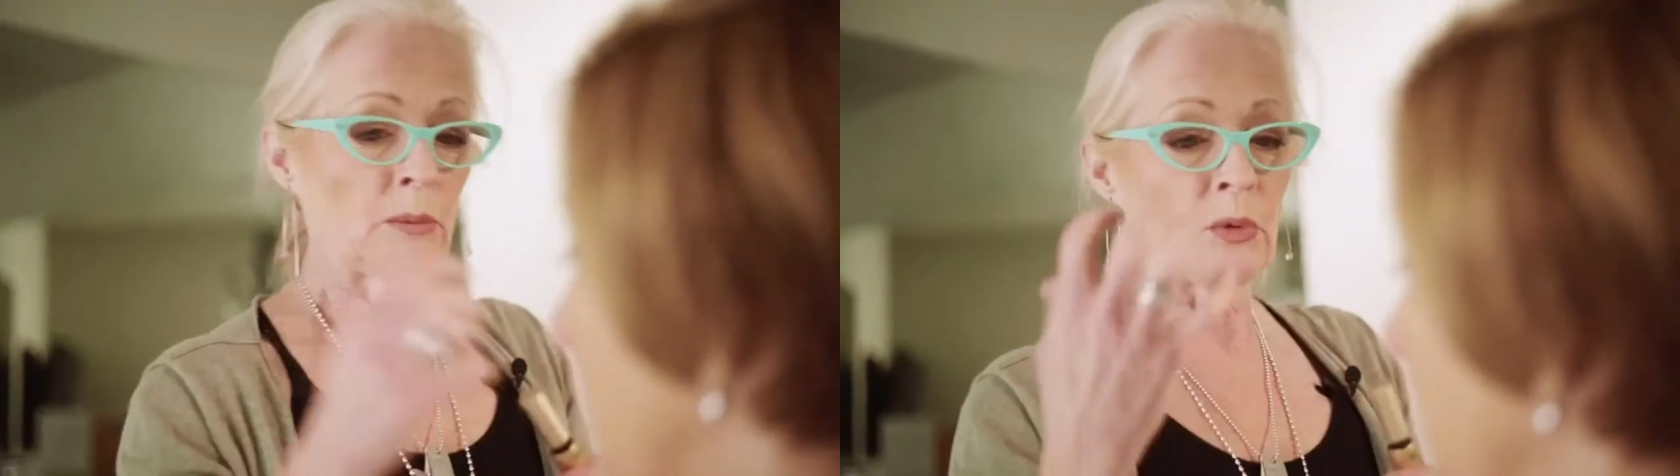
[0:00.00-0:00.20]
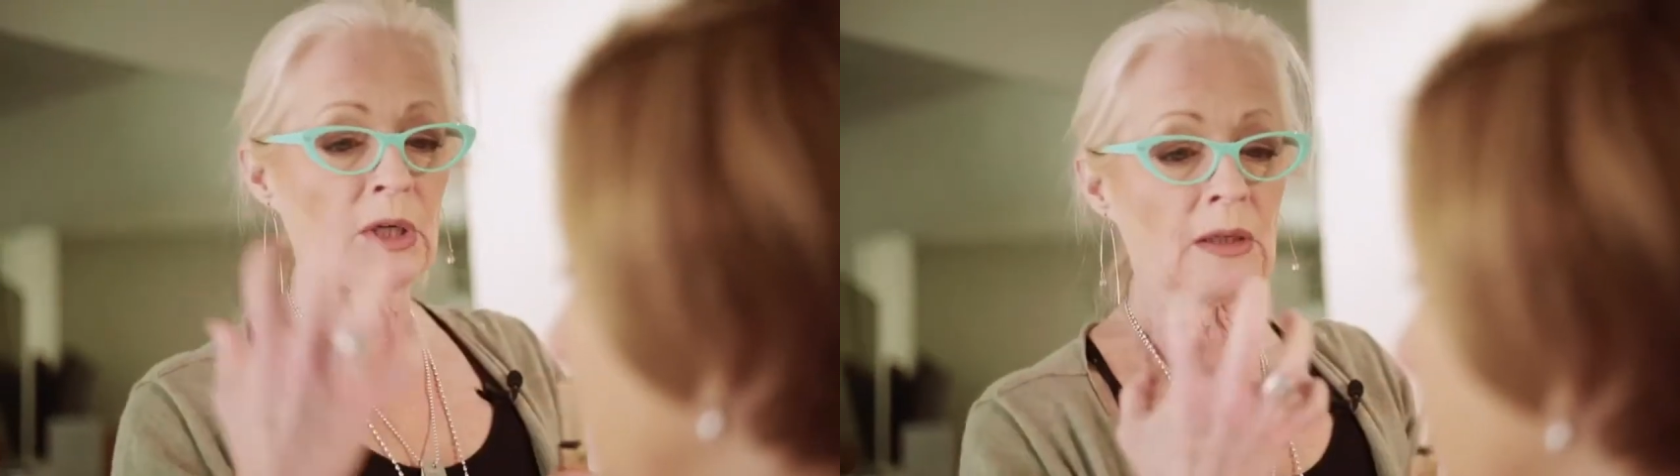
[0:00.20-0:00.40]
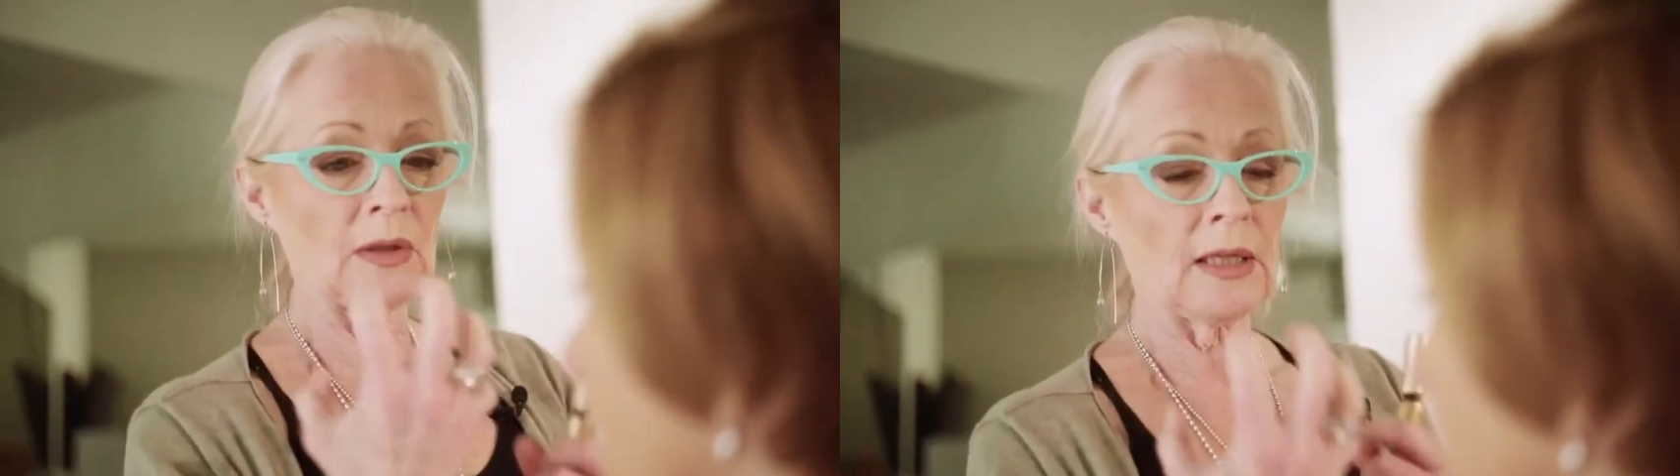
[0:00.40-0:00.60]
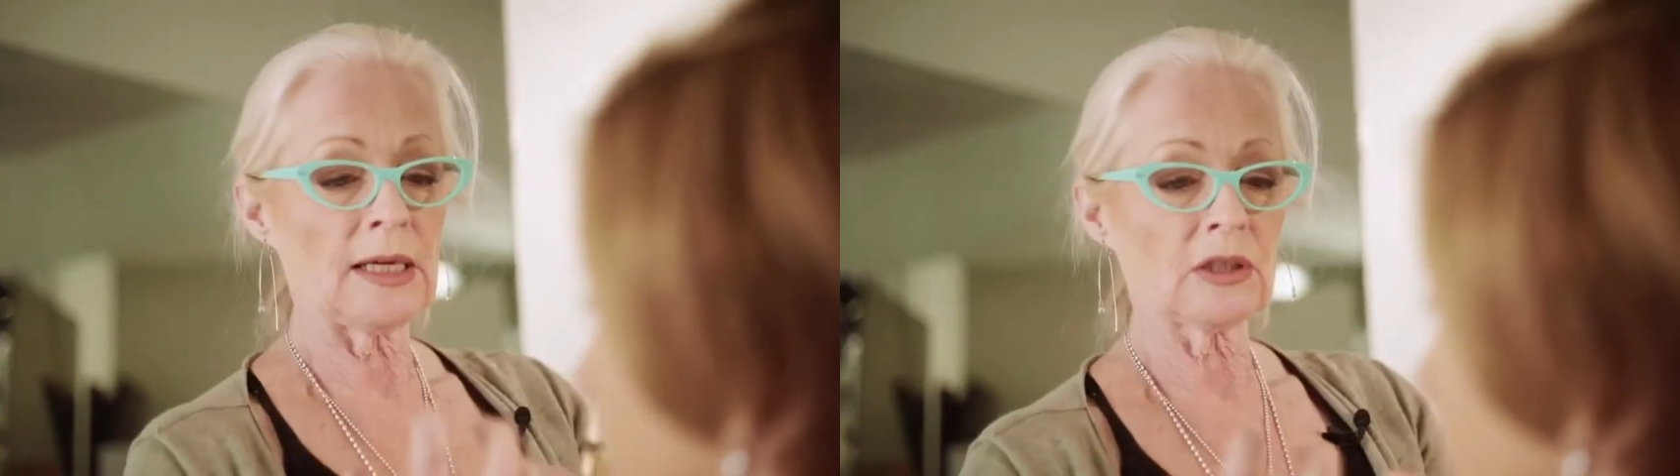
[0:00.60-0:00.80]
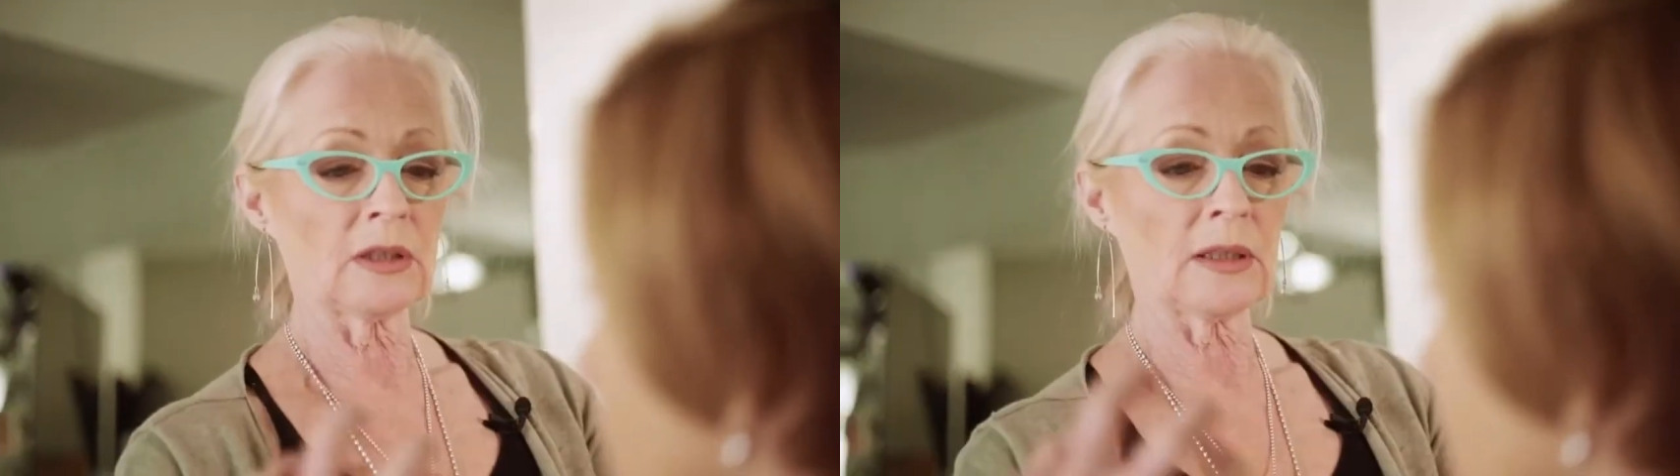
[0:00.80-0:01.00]
bringing the
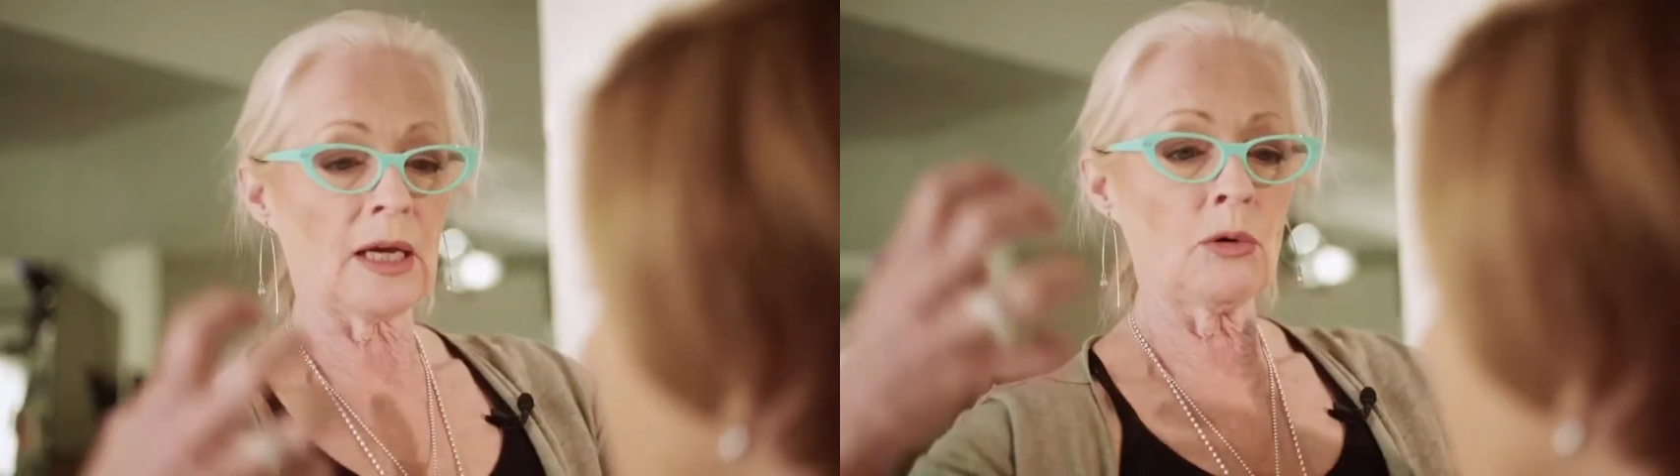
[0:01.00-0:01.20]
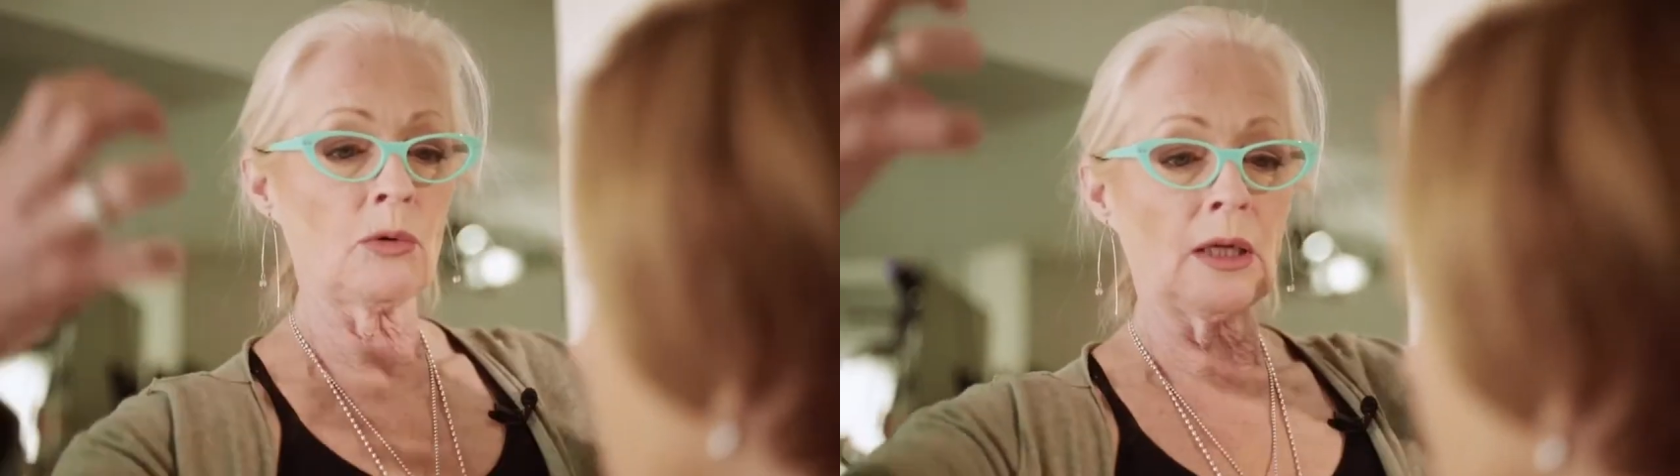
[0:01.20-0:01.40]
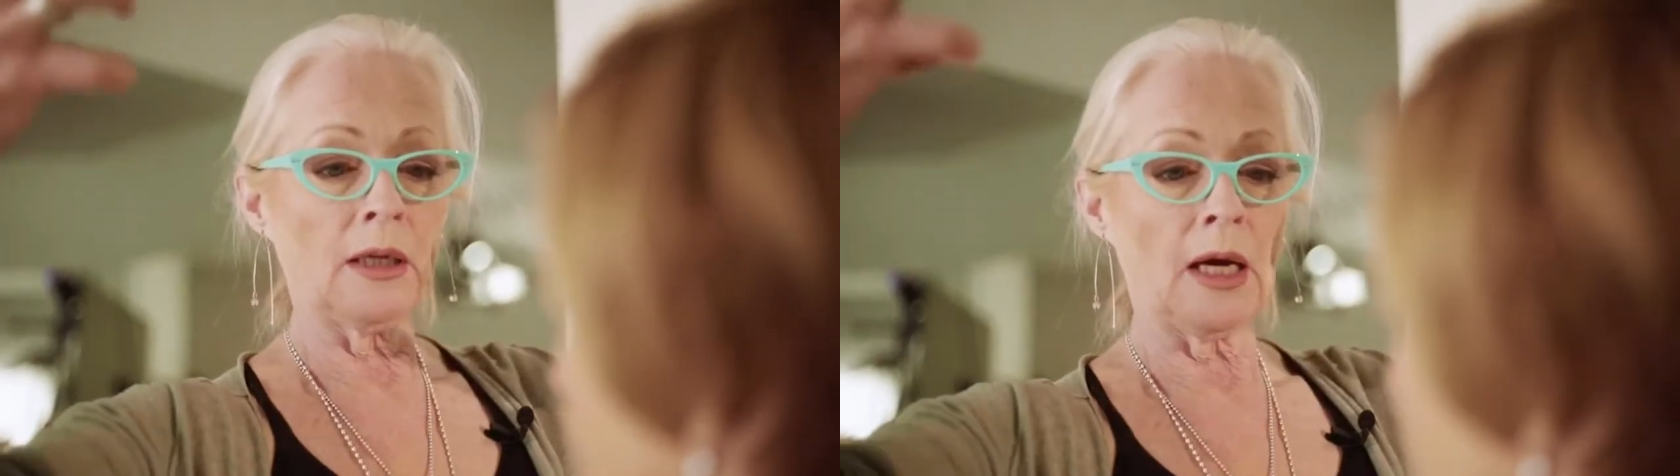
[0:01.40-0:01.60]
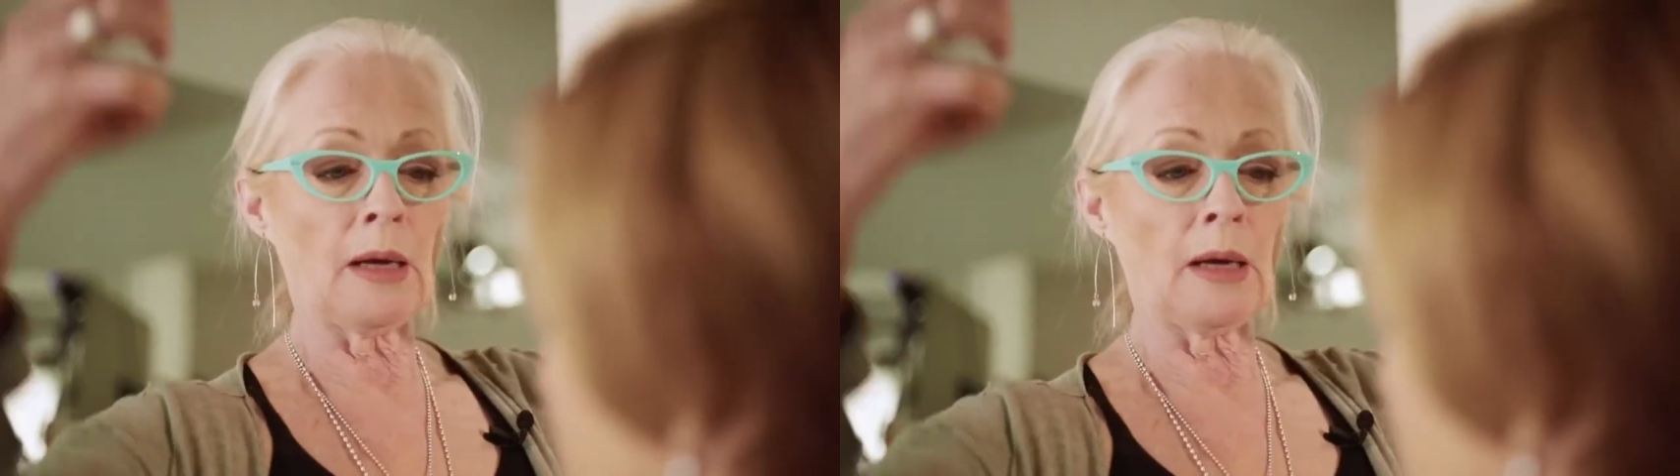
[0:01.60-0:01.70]
lashes out and